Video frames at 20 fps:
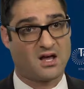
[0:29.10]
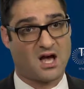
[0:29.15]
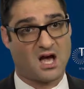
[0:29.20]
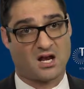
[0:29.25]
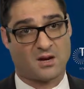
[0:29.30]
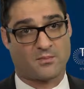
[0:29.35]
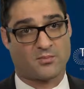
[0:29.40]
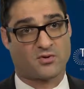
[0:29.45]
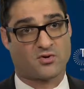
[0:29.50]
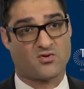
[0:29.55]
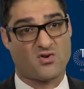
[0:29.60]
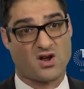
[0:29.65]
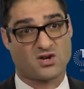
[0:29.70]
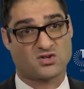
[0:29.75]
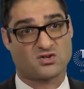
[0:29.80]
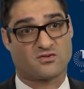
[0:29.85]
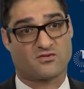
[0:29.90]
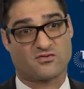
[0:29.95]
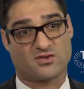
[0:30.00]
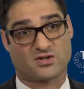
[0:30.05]
and a
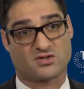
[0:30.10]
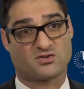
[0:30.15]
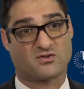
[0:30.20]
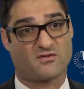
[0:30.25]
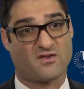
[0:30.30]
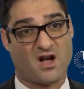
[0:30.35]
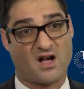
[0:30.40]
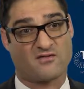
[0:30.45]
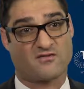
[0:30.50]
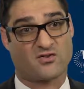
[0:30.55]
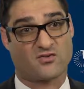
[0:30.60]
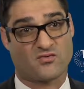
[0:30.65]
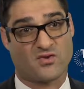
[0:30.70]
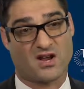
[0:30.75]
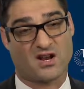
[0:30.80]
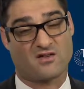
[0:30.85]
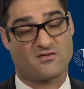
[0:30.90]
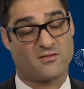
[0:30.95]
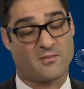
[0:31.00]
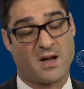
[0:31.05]
progression-free survival
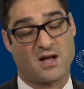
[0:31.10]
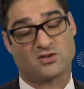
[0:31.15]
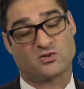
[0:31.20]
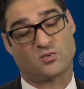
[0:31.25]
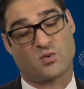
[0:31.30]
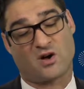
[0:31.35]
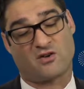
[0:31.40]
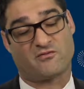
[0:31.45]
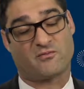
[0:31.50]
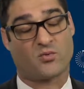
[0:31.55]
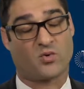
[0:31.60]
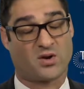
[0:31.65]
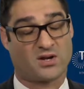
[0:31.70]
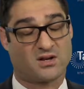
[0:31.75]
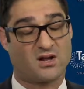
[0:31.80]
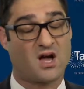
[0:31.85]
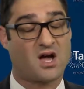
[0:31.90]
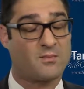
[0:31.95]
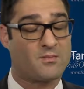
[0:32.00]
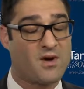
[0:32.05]
rate of about
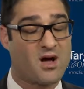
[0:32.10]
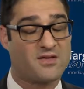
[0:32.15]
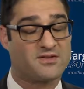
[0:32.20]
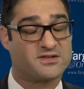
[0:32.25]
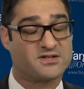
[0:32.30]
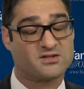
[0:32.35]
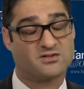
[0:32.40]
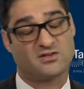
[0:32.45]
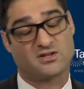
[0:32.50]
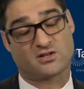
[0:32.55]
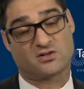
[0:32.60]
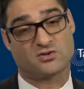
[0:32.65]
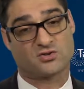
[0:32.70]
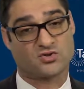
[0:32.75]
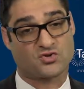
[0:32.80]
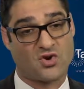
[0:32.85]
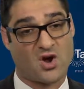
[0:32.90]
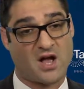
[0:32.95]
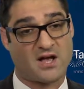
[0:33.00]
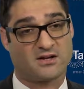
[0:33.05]
12.9 months. Clinical
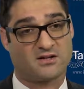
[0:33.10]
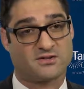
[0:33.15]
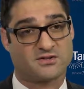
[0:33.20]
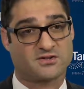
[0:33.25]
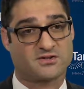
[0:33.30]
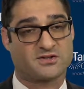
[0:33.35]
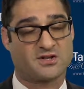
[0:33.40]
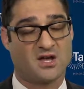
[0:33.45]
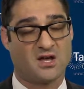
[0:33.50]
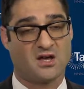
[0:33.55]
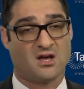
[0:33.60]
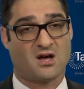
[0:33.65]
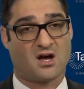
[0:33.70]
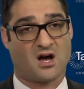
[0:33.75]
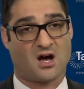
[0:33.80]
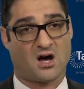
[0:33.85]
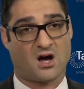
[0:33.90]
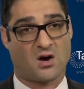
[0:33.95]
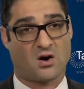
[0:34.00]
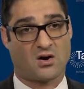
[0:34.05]
trials
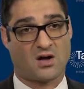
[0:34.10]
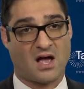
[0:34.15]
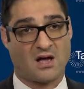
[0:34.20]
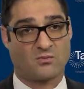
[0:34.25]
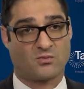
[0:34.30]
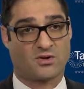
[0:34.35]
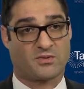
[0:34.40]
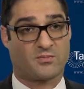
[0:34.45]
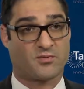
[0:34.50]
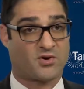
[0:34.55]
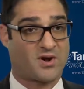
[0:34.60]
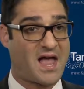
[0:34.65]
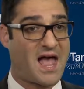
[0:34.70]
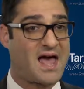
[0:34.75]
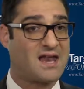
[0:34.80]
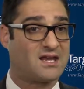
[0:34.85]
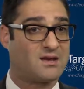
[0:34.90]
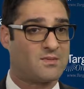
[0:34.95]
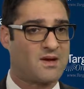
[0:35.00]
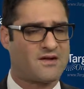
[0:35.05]
uh, with
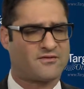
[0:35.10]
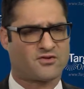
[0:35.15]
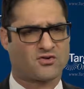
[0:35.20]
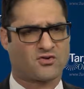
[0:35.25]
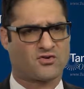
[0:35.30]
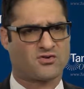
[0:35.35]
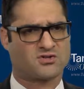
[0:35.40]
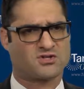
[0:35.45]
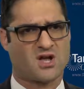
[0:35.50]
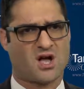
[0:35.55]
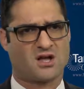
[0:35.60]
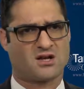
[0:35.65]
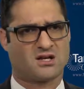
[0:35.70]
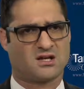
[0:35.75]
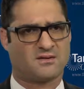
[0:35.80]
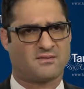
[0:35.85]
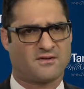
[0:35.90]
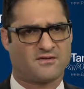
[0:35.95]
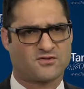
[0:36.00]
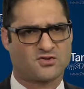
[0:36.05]
brigatinib after
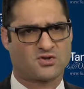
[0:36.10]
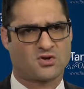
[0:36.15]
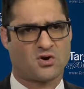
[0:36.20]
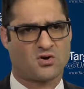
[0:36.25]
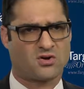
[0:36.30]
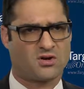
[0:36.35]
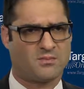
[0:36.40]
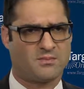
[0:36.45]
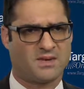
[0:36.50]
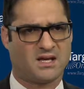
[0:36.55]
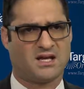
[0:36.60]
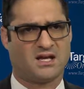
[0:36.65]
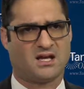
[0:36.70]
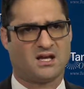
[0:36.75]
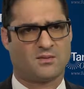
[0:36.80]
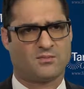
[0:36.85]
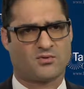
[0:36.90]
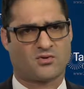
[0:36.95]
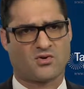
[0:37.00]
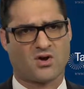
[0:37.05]
crizotinib have shown a
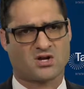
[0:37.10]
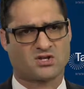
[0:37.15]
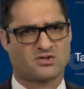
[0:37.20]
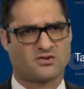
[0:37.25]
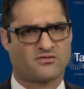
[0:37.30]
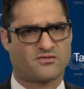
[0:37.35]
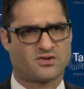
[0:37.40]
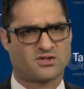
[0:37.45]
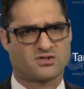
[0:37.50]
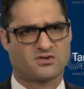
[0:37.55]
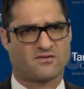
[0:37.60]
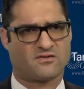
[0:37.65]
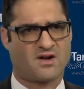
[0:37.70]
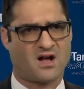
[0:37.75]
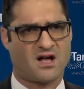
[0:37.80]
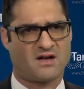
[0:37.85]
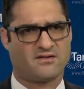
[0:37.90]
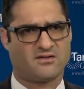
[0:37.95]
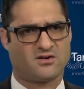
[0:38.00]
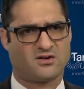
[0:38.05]
median progression-free
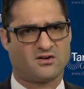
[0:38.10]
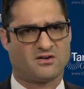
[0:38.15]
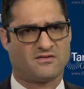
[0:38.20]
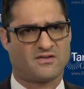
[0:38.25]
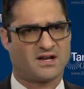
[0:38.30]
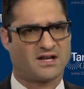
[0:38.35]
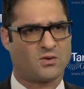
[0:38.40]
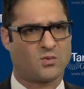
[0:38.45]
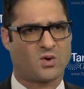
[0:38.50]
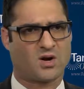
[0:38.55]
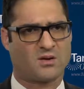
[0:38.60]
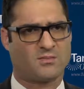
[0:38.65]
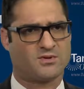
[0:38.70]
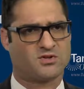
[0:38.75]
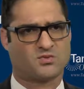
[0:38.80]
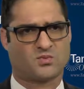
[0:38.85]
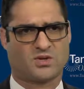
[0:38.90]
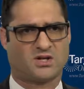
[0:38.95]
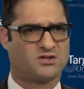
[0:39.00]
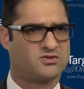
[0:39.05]
survival of anywhere
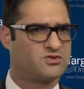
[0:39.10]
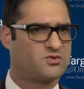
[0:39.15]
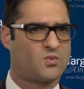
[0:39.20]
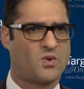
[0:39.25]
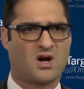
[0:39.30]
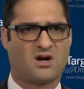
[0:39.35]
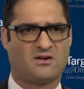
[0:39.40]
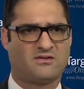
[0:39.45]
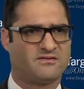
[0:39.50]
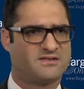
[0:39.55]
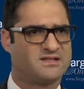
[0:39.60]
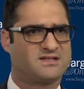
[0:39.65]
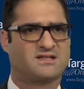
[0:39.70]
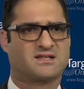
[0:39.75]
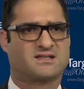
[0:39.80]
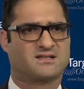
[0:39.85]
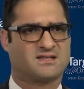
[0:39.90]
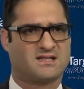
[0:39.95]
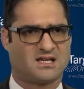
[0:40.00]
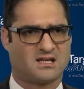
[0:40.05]
between 12 and
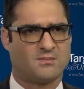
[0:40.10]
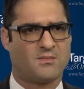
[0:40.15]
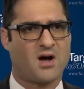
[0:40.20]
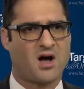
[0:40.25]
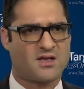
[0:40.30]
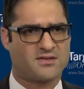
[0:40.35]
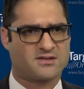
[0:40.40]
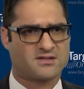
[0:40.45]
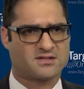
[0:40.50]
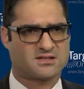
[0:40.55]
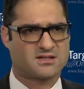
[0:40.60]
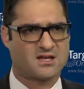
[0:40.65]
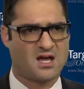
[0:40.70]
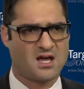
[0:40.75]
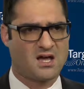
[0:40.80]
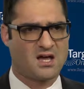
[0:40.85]
16 months.